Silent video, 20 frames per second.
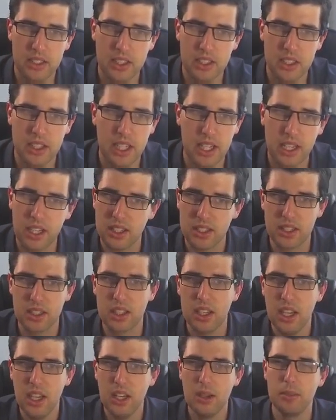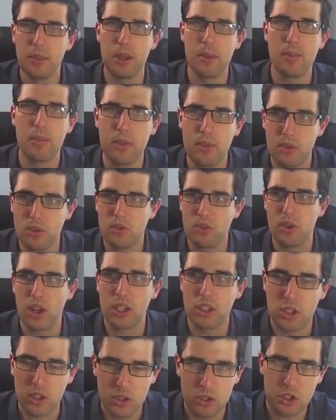The ticks, people
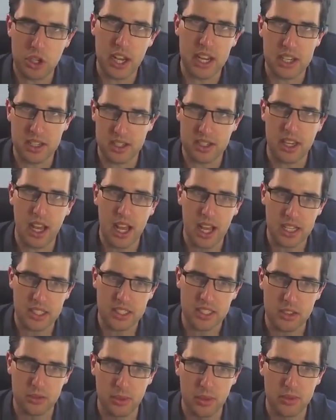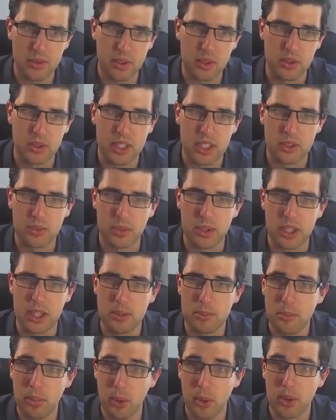associate stars as reviews. It's really
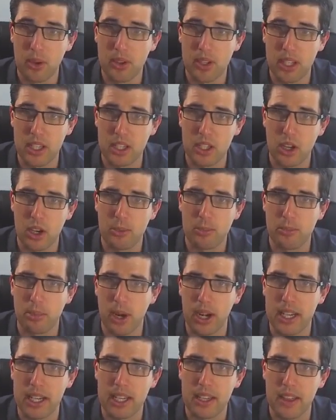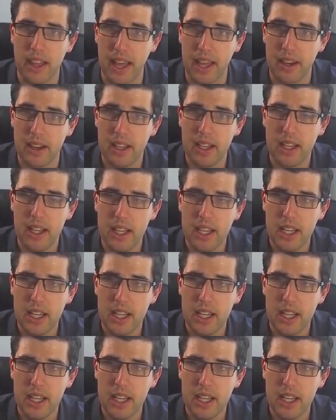important that you don't break that.